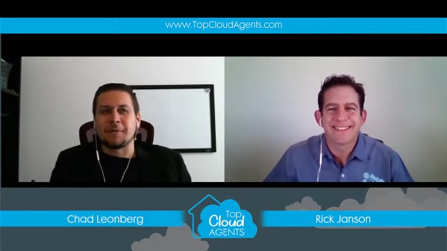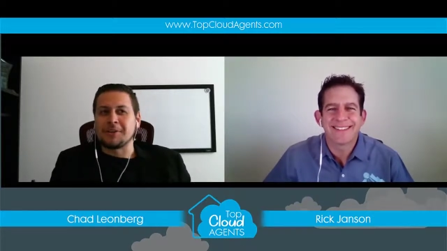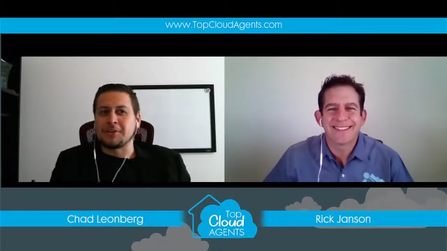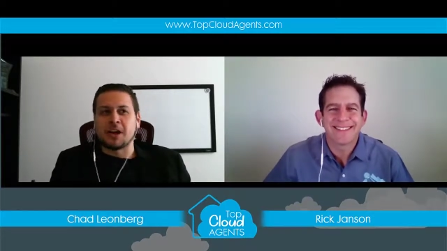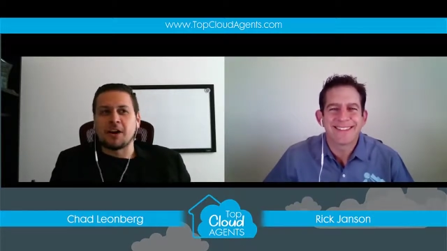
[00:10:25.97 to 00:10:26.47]
Speaker 1: and when
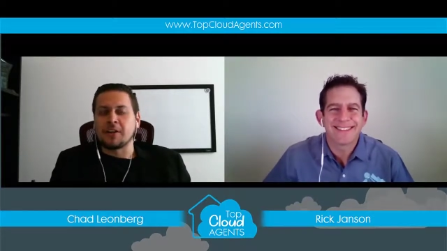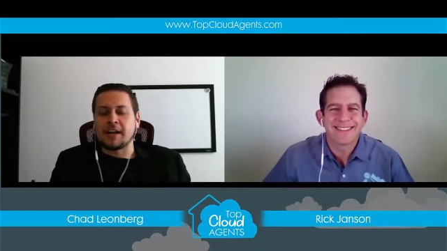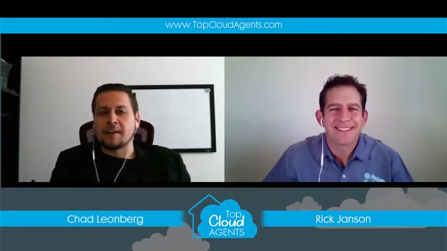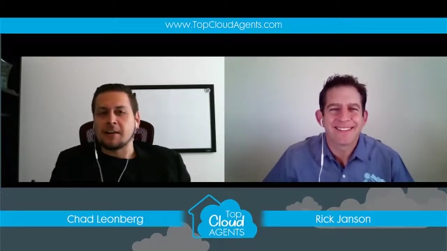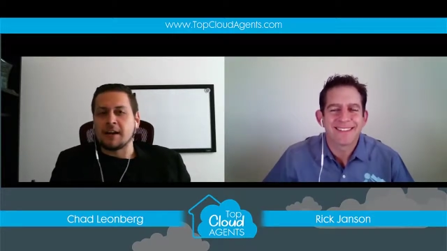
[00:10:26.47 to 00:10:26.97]
you go
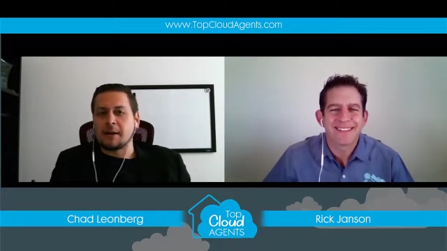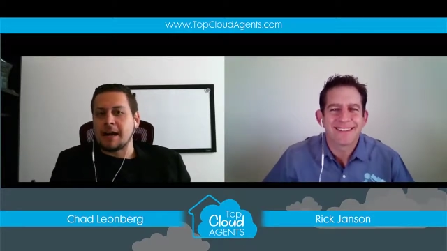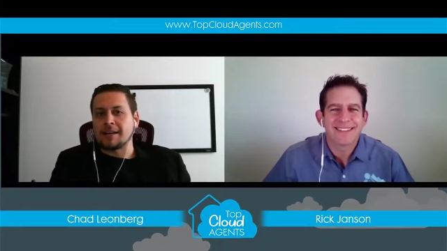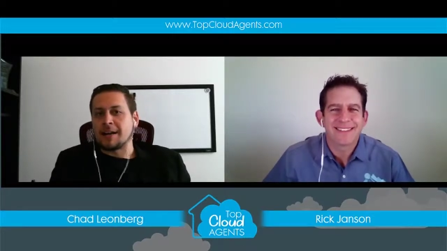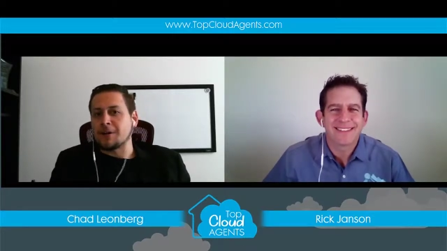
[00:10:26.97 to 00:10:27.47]
there, I,
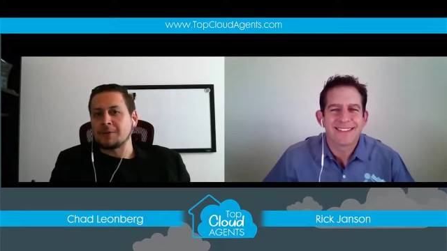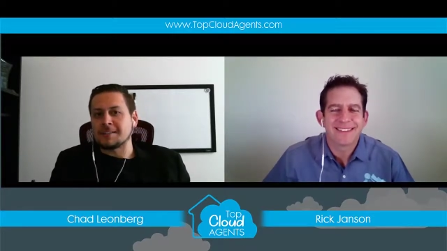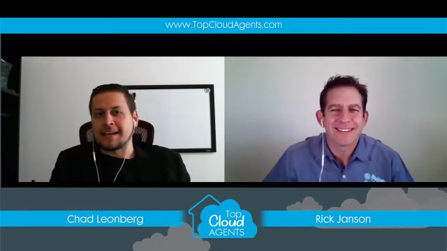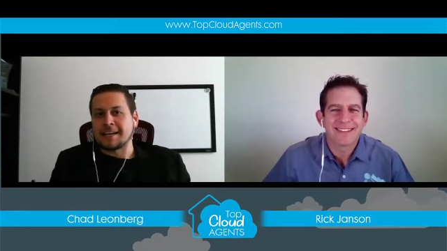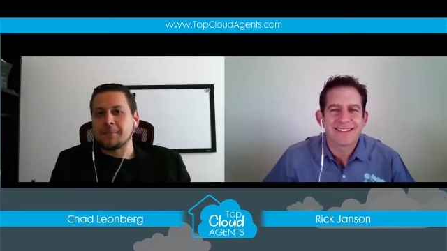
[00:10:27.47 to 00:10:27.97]
I always
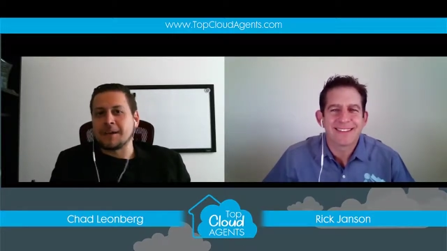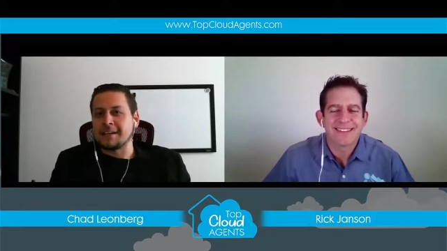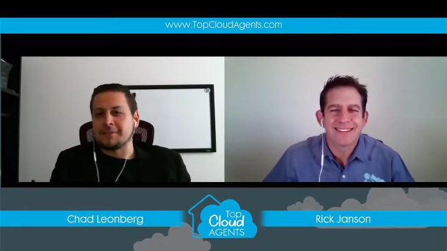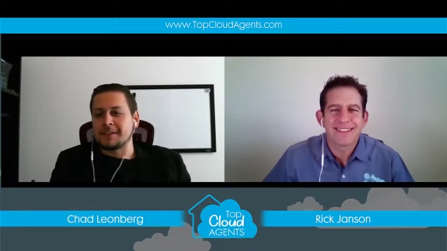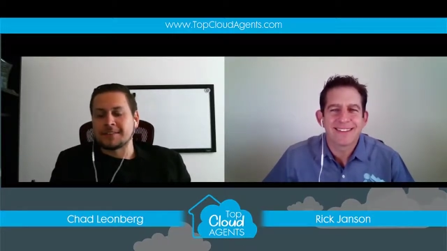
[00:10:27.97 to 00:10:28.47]
say anybody
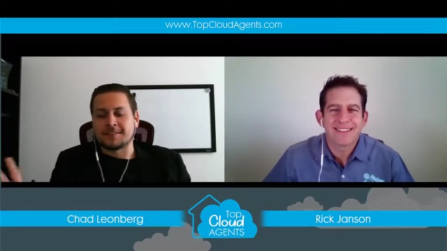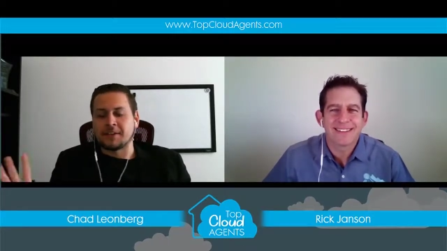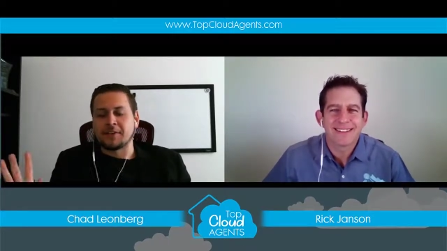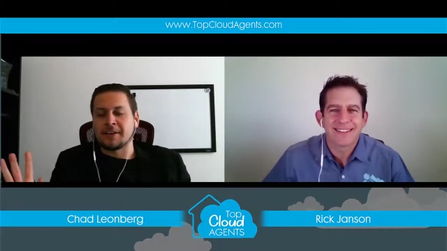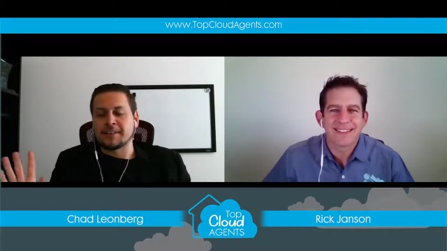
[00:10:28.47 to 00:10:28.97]
even
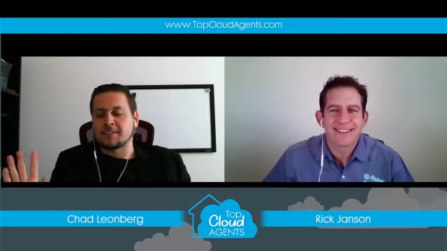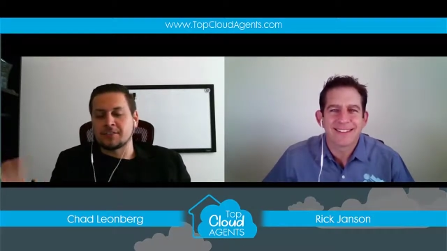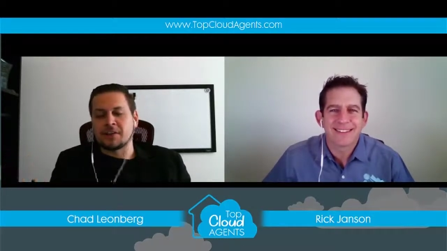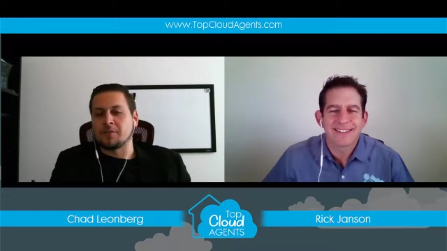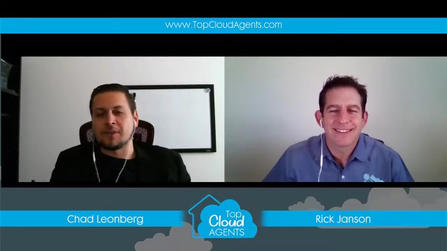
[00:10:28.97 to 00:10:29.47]
considering it, just
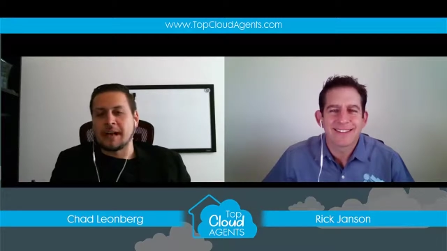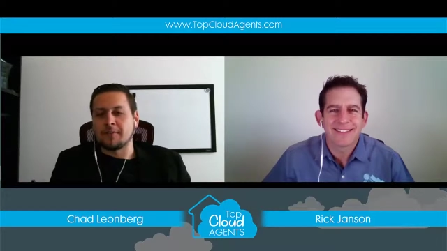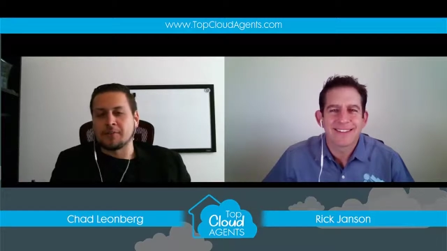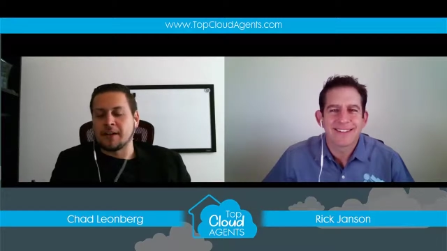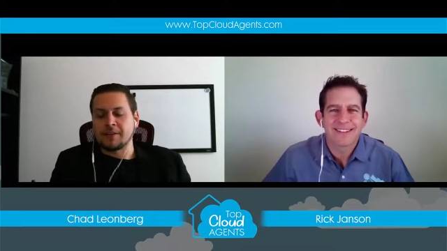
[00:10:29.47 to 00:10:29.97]
go to a live
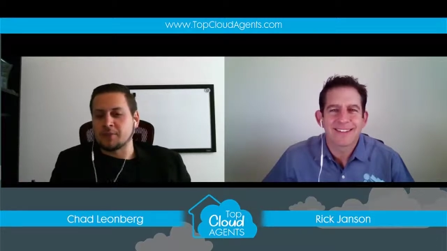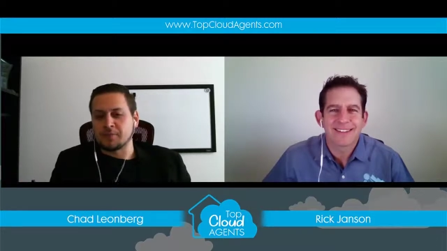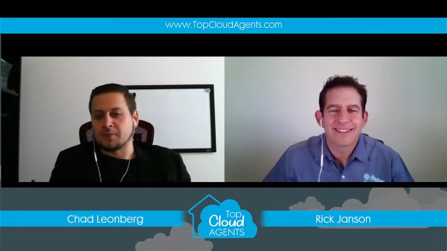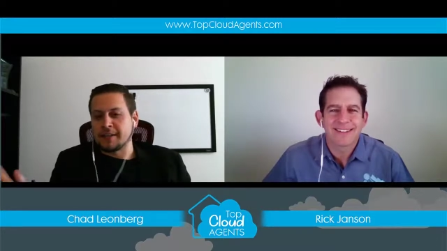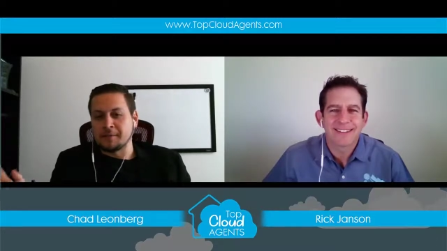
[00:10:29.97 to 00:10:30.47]
event, you'll
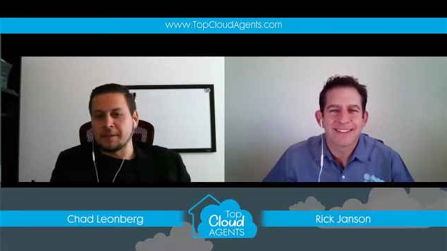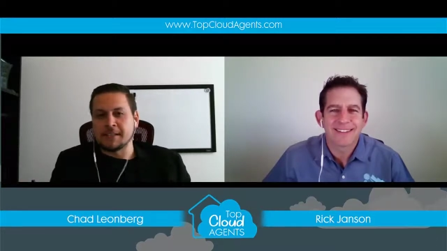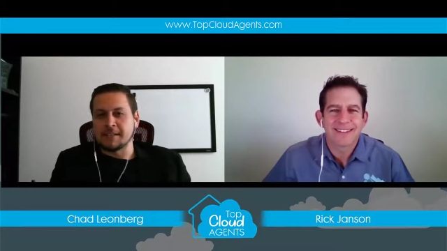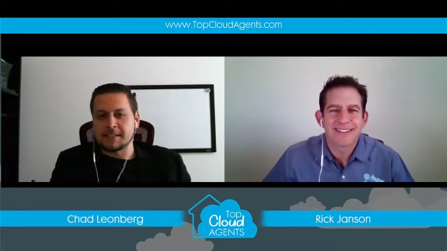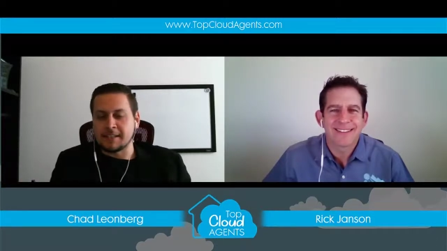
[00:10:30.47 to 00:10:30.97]
join
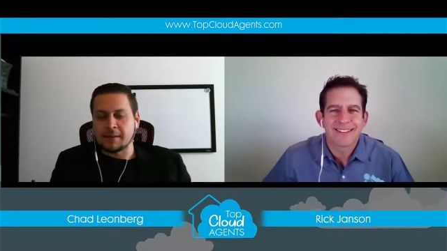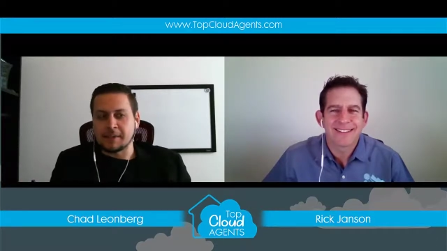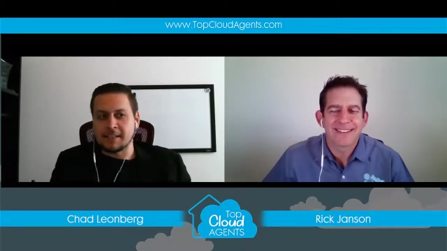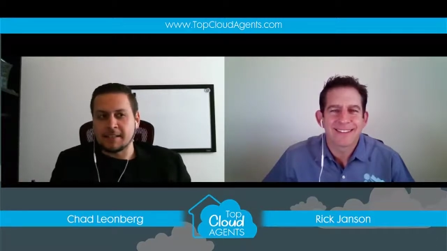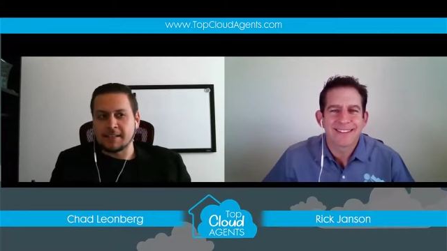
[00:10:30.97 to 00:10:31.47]
immediately. I
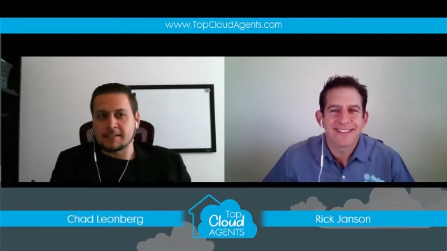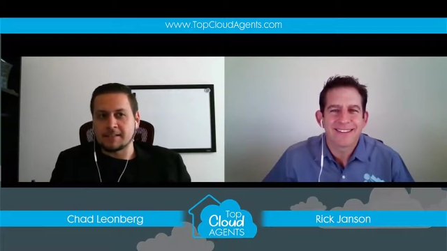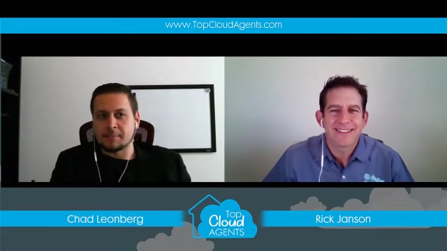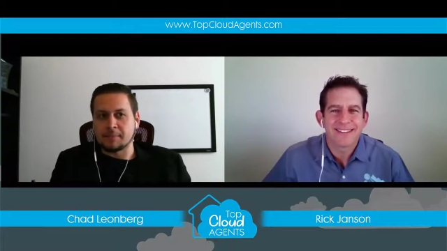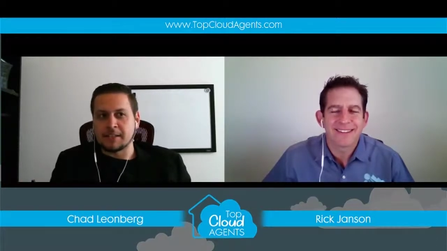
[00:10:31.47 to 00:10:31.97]
mean, it, it's
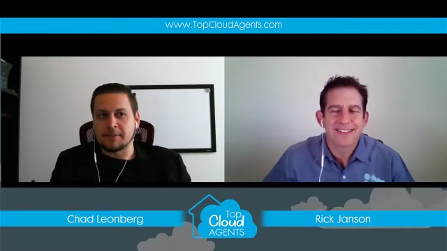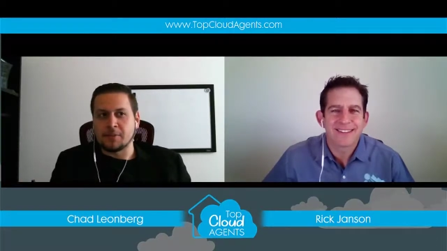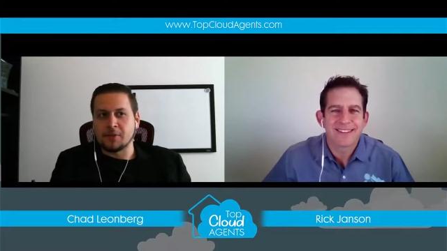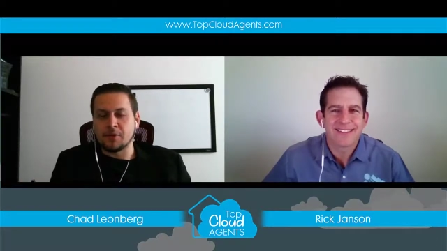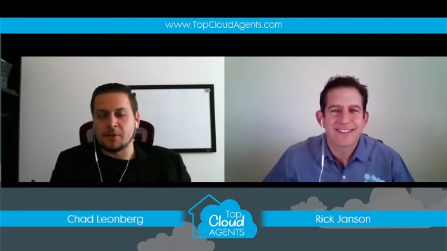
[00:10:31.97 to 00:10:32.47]

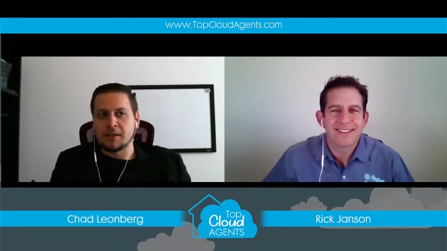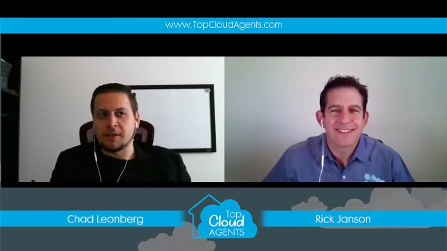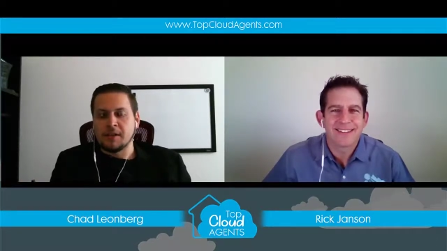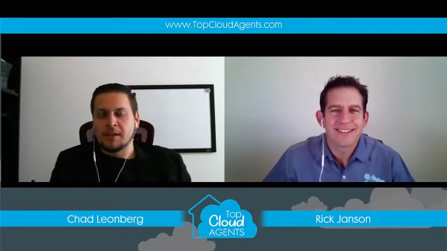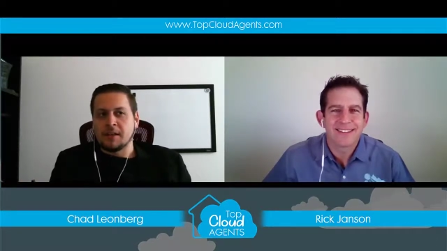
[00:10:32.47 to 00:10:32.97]
unbelievable the,
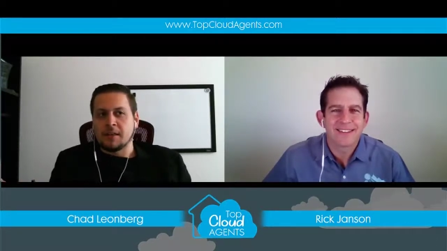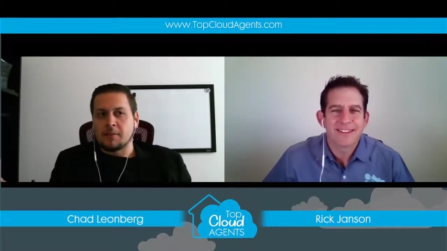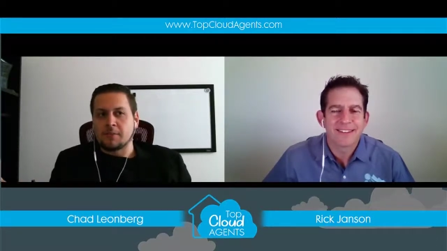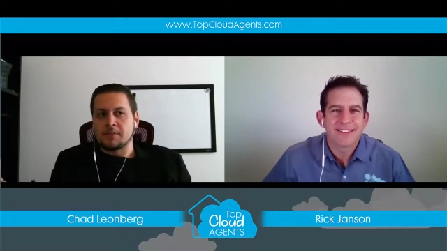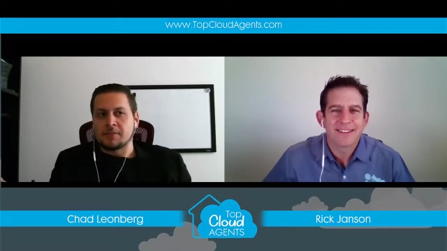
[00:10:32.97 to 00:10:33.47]
the
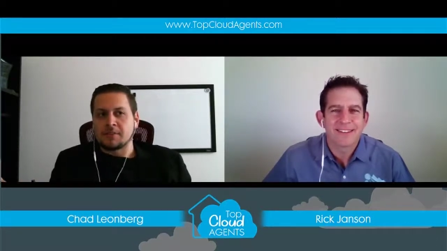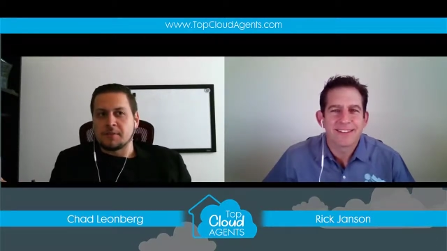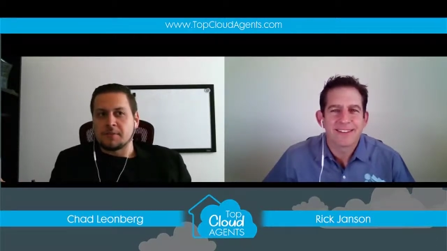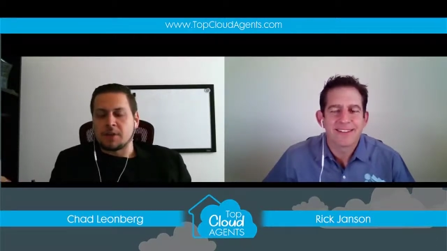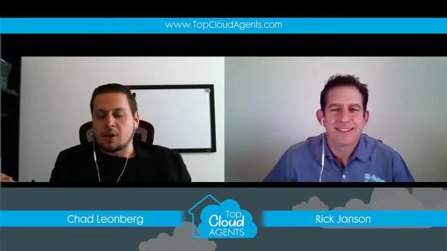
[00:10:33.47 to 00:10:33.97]
just the,
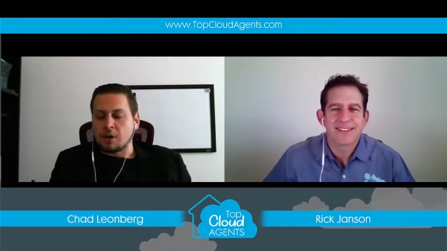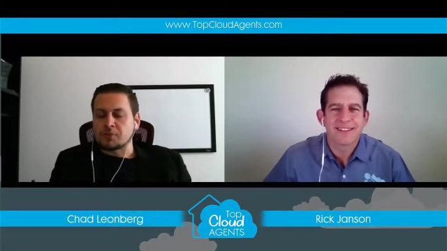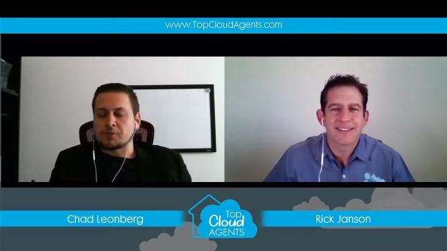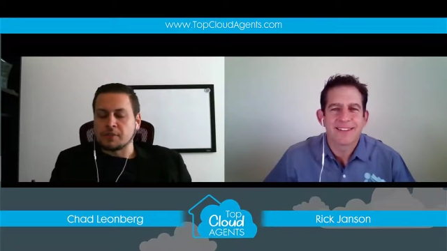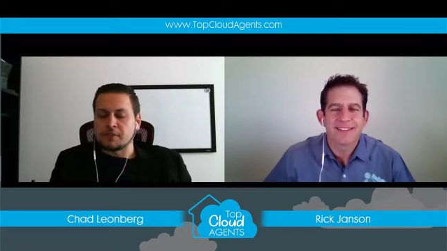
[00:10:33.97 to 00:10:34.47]
the
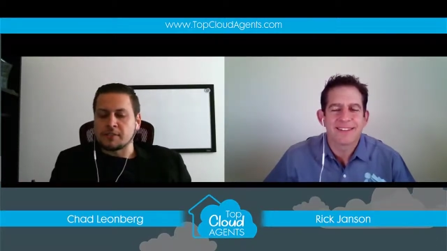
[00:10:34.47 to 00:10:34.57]
culture that you